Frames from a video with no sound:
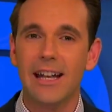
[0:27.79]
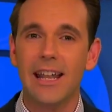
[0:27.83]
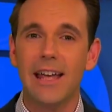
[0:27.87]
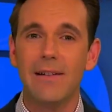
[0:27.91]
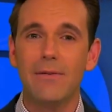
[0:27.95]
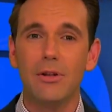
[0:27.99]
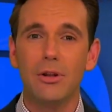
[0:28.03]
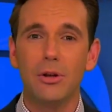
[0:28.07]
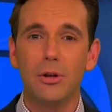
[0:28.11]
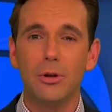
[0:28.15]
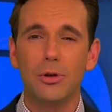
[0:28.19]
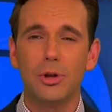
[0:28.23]

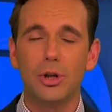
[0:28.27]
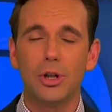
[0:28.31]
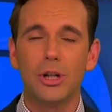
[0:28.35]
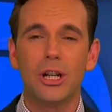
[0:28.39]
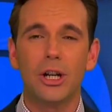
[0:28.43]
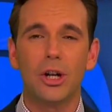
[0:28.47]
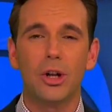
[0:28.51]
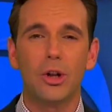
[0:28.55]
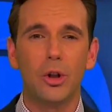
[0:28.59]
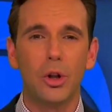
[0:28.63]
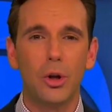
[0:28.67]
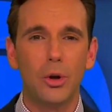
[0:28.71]
evolution
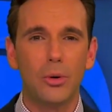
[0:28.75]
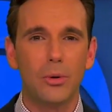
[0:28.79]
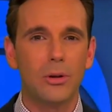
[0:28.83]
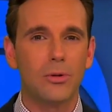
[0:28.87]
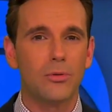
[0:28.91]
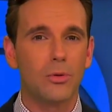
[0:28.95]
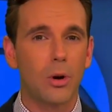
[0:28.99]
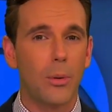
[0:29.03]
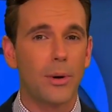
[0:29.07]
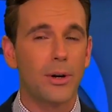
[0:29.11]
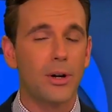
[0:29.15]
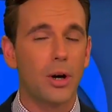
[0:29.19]
included
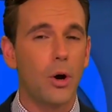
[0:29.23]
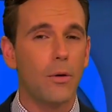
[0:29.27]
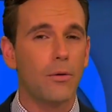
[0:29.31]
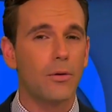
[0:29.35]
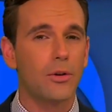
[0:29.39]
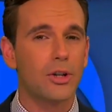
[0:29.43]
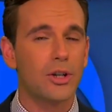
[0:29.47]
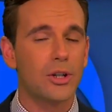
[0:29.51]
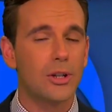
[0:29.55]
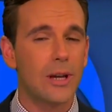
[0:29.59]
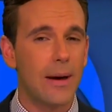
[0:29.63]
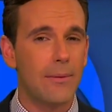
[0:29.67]
growing
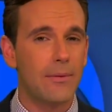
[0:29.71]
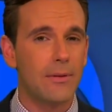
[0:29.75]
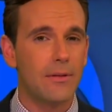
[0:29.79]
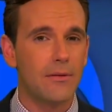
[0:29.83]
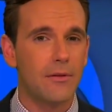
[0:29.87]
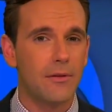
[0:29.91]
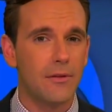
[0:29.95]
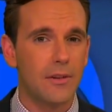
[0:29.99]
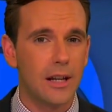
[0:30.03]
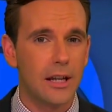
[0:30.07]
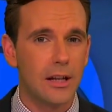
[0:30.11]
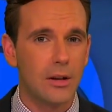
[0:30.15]
over seven
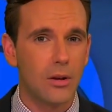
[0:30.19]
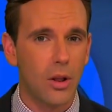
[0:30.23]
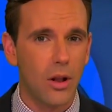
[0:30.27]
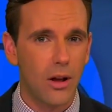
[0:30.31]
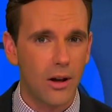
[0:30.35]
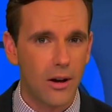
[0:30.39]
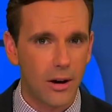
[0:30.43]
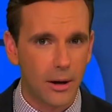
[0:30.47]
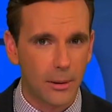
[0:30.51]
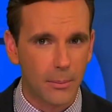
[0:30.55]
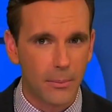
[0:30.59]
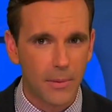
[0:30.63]
feet
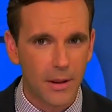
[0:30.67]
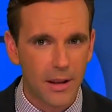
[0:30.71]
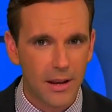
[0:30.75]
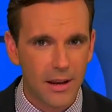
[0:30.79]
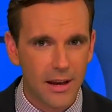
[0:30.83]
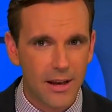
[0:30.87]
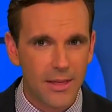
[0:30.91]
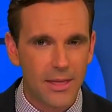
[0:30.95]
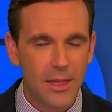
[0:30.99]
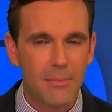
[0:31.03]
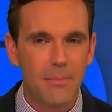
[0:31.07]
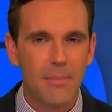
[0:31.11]
long.
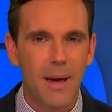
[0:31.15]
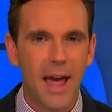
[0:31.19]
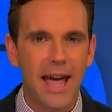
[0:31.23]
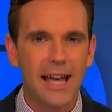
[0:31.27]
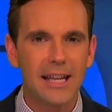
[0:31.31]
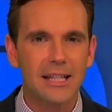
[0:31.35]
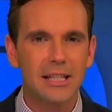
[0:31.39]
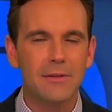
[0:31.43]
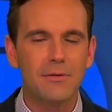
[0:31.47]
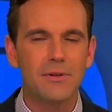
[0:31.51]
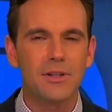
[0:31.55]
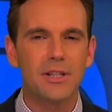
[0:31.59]
The
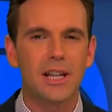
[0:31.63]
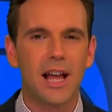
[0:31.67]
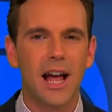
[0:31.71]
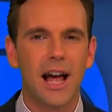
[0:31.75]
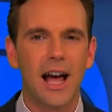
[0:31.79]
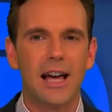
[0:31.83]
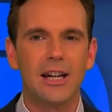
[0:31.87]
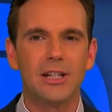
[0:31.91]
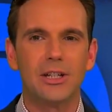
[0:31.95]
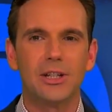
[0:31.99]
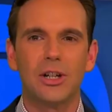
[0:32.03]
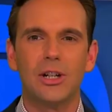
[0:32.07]
massive
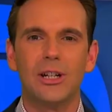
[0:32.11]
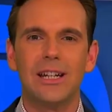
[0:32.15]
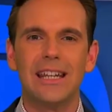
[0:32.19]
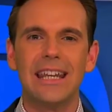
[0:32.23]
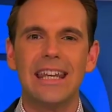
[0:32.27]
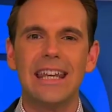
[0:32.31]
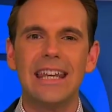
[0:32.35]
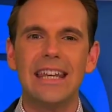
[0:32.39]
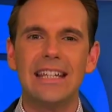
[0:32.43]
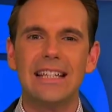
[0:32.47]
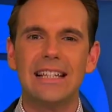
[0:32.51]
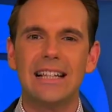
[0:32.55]
size could
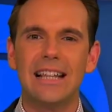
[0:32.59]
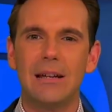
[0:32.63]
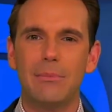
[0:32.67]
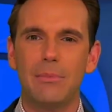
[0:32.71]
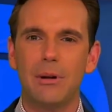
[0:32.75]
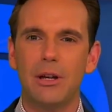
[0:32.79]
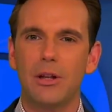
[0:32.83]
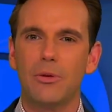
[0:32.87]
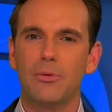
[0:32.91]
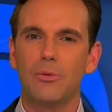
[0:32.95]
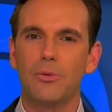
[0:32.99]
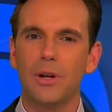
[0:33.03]
easily
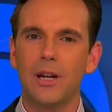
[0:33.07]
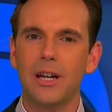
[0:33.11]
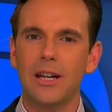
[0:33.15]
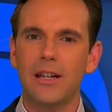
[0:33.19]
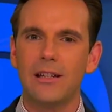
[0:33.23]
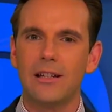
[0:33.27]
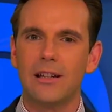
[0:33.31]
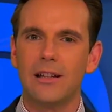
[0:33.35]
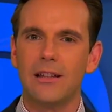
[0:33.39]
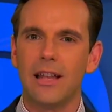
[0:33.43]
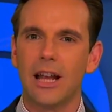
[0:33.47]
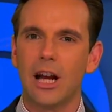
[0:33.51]
be the
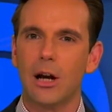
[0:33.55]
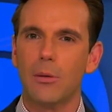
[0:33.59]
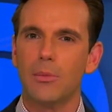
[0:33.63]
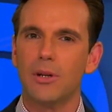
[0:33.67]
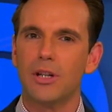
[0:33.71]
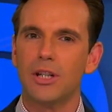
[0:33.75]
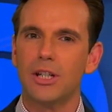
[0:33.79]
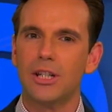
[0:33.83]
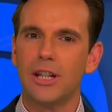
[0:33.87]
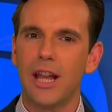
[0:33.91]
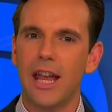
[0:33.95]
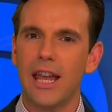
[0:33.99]
reason they are
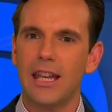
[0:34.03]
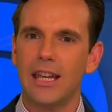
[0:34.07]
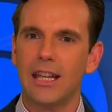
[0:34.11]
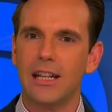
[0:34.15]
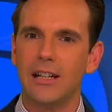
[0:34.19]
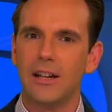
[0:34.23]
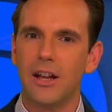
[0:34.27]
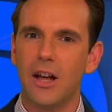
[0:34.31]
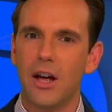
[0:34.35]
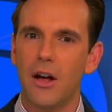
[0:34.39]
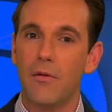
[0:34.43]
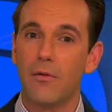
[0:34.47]

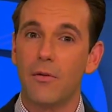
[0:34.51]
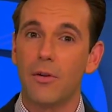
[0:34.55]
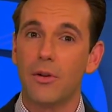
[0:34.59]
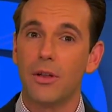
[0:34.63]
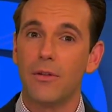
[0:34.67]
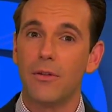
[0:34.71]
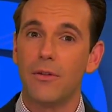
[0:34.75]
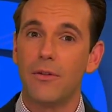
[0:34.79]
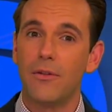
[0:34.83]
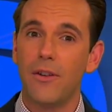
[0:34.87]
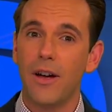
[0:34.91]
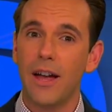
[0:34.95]
mistaken for
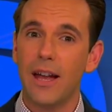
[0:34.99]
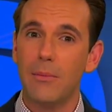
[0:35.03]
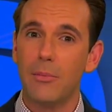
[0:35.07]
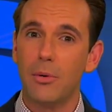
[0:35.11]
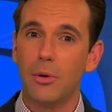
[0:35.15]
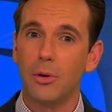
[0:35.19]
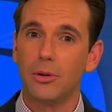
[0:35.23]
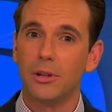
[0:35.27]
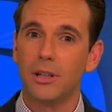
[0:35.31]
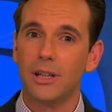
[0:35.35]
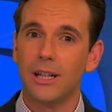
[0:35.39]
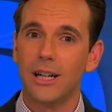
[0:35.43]
the
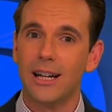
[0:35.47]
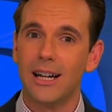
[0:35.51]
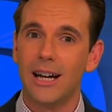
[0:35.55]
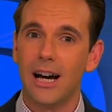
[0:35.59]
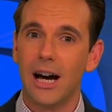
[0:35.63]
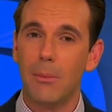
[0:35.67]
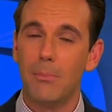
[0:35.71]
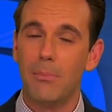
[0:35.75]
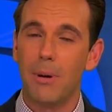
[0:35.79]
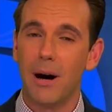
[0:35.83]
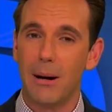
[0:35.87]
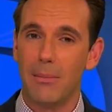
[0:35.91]
fabled
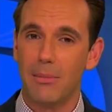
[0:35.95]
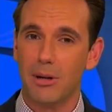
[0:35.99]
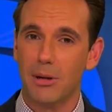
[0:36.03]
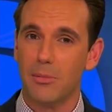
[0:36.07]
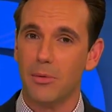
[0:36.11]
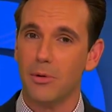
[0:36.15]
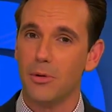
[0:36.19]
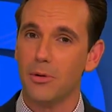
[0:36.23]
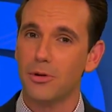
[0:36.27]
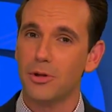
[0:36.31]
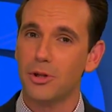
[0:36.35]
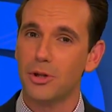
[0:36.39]

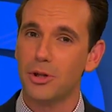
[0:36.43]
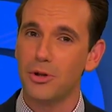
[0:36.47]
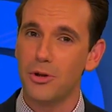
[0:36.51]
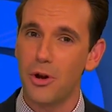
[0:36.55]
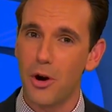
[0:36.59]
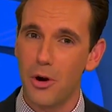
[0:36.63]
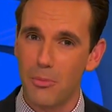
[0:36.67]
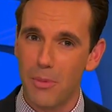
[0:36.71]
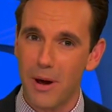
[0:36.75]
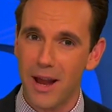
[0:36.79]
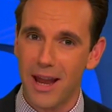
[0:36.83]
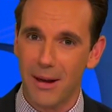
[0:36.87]
abominable
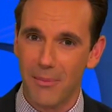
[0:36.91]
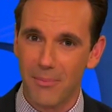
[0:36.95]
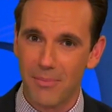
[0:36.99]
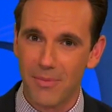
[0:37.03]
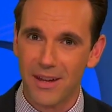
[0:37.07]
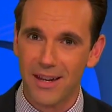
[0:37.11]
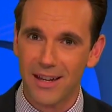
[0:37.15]
snowman.